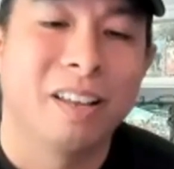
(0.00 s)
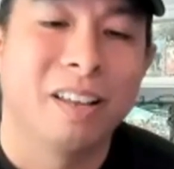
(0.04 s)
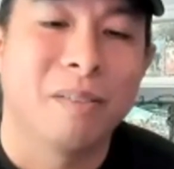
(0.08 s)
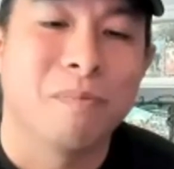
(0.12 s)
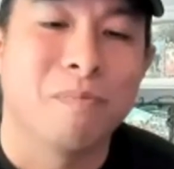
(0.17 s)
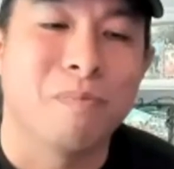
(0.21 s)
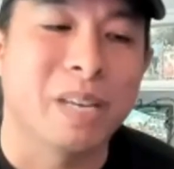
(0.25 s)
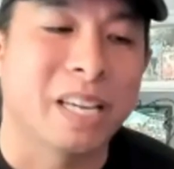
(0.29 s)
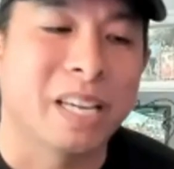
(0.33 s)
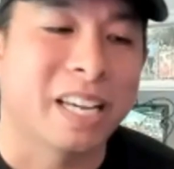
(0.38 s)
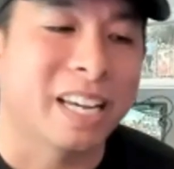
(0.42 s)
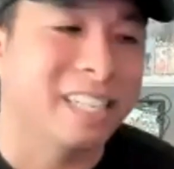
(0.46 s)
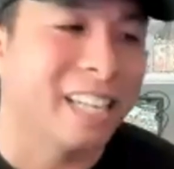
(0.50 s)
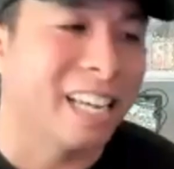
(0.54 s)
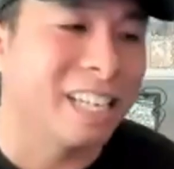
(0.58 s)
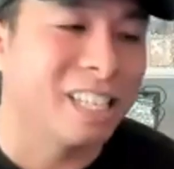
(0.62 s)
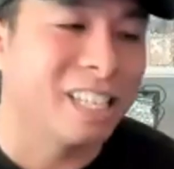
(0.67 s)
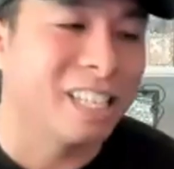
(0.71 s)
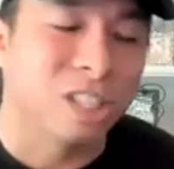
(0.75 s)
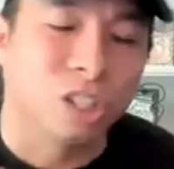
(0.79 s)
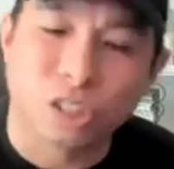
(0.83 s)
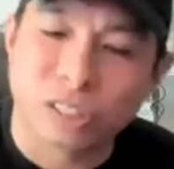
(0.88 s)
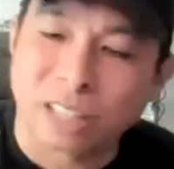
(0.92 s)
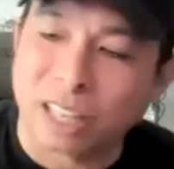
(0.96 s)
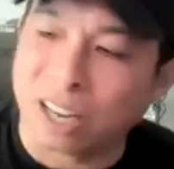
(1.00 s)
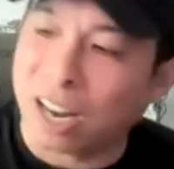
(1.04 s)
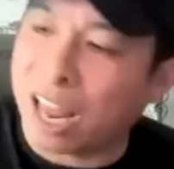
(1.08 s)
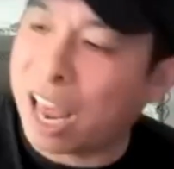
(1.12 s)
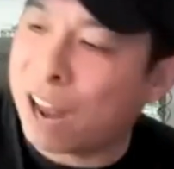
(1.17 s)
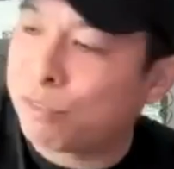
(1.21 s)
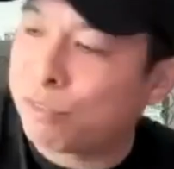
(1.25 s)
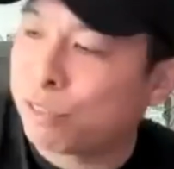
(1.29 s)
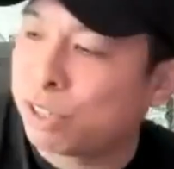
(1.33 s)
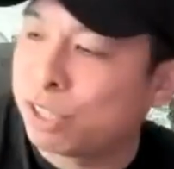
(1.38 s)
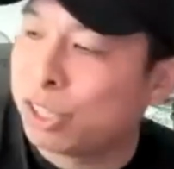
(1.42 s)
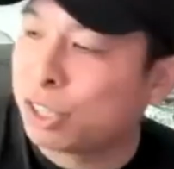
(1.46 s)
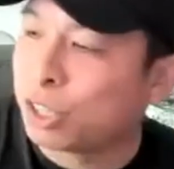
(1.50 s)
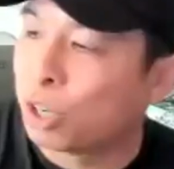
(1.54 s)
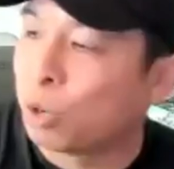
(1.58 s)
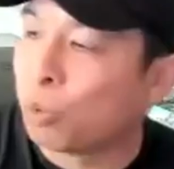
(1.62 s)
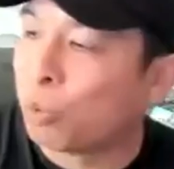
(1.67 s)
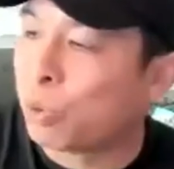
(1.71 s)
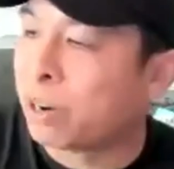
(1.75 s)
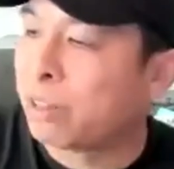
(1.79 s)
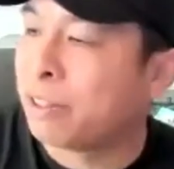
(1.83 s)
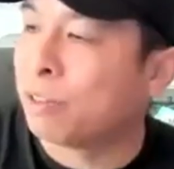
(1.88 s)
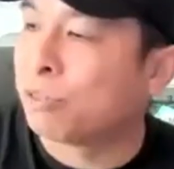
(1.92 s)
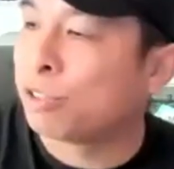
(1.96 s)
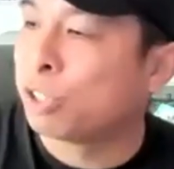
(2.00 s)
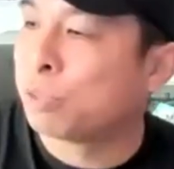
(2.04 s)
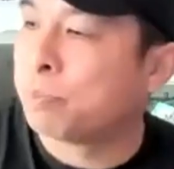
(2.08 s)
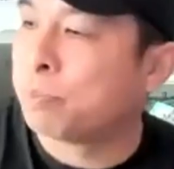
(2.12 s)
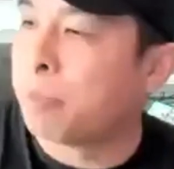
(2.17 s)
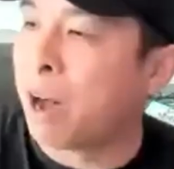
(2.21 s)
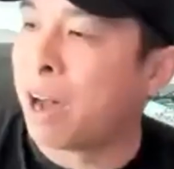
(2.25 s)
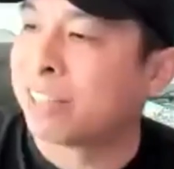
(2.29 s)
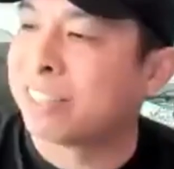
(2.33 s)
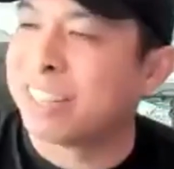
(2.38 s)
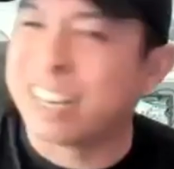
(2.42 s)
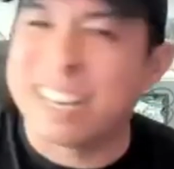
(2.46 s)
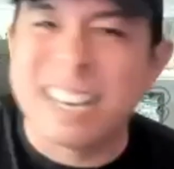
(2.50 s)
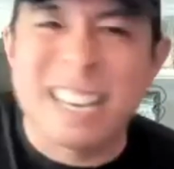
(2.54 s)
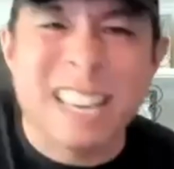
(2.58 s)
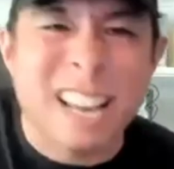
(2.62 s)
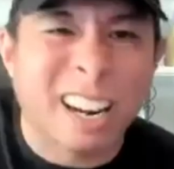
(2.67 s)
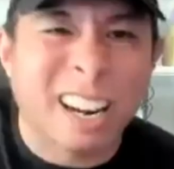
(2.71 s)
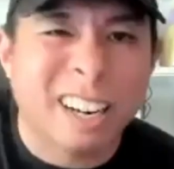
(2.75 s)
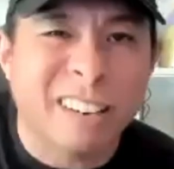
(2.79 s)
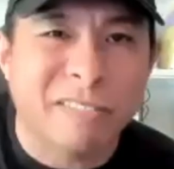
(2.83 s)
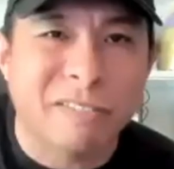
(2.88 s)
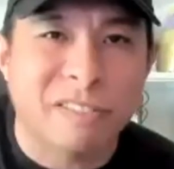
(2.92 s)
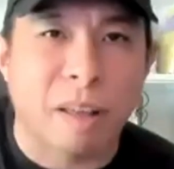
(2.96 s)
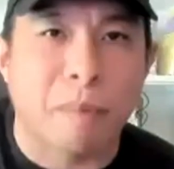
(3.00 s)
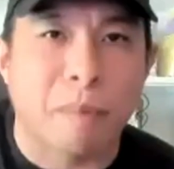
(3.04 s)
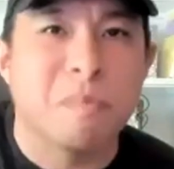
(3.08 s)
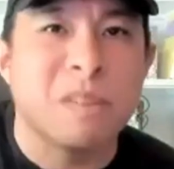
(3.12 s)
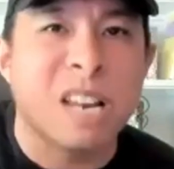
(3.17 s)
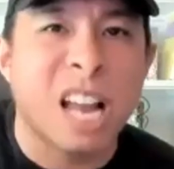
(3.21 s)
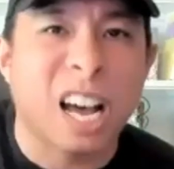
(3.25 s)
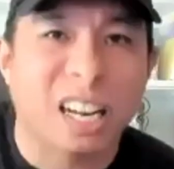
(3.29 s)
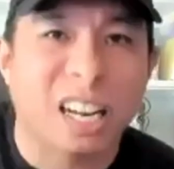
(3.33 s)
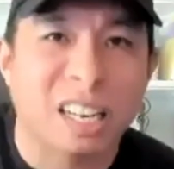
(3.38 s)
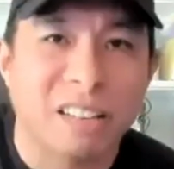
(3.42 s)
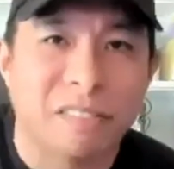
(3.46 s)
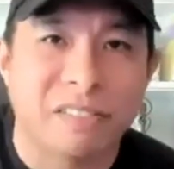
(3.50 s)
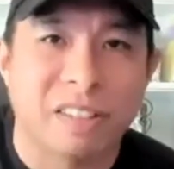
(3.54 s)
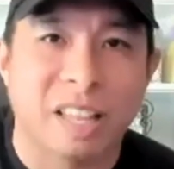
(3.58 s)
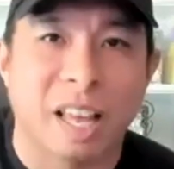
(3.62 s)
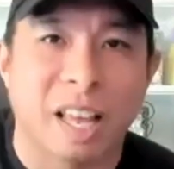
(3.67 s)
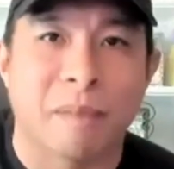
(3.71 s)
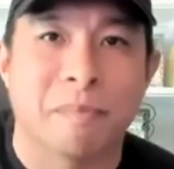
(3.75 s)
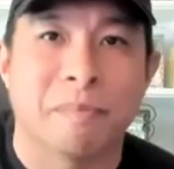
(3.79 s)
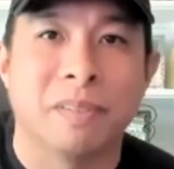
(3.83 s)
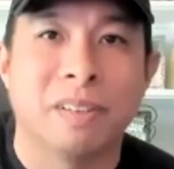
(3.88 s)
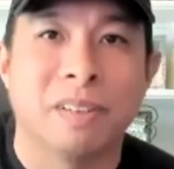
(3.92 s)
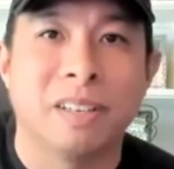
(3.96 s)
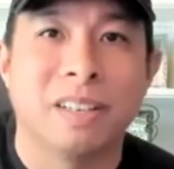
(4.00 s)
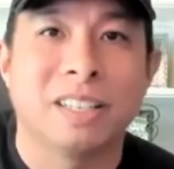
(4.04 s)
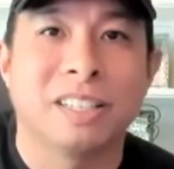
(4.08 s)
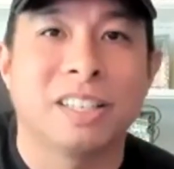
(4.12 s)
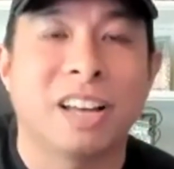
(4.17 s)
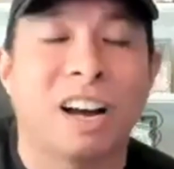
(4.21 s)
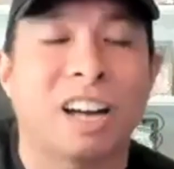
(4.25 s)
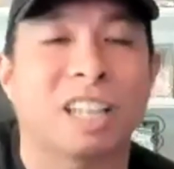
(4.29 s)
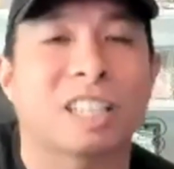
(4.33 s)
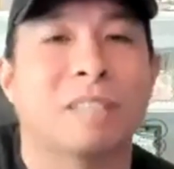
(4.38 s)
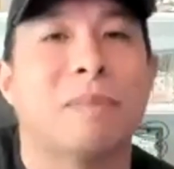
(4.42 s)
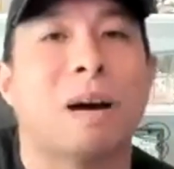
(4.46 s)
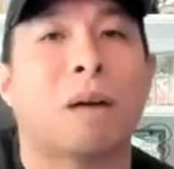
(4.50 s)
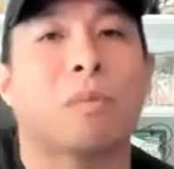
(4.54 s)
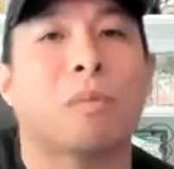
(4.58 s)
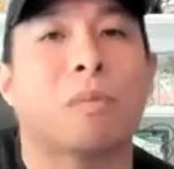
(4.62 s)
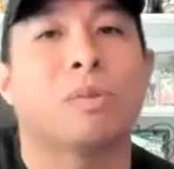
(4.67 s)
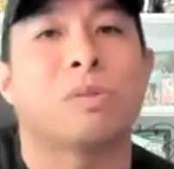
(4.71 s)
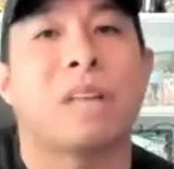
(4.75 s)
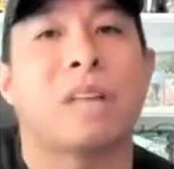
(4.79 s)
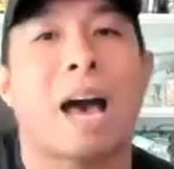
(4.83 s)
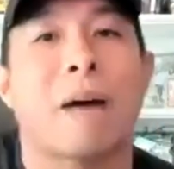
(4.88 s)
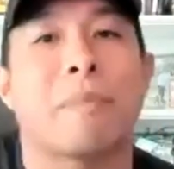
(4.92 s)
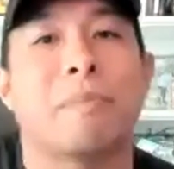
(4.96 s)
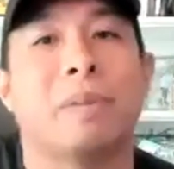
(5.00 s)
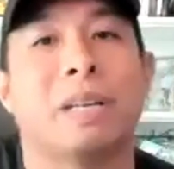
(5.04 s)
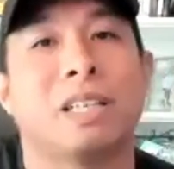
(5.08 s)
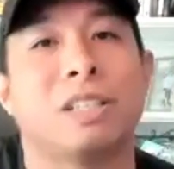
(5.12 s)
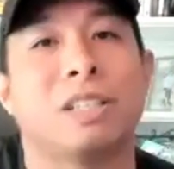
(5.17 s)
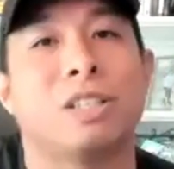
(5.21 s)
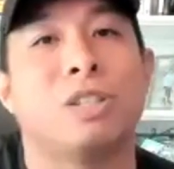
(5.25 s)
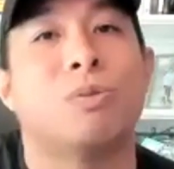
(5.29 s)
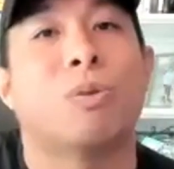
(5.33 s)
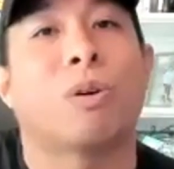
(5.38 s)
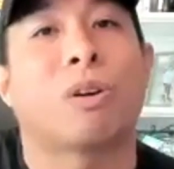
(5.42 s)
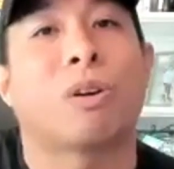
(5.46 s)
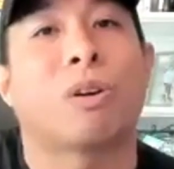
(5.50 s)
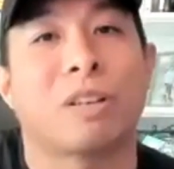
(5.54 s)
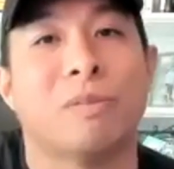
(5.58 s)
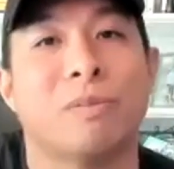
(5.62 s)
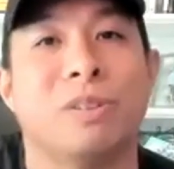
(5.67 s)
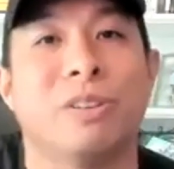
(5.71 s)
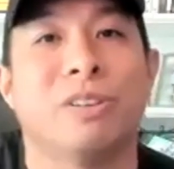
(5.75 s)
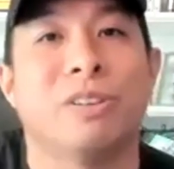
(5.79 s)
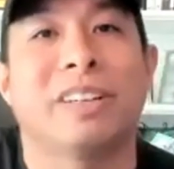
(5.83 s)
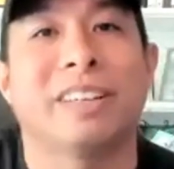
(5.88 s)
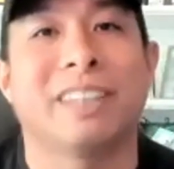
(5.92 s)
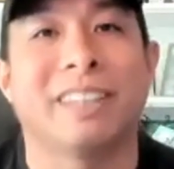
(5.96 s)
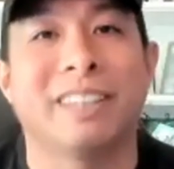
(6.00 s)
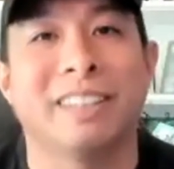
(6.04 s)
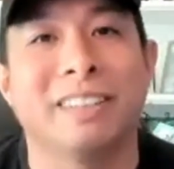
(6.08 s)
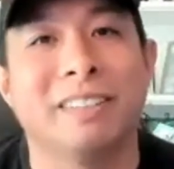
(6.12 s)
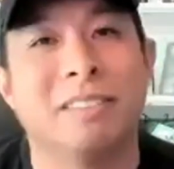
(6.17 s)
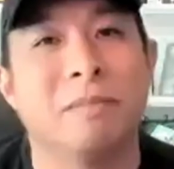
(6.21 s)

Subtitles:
because I looked at every single one of those spots, and none of them talked about what was happening to our community.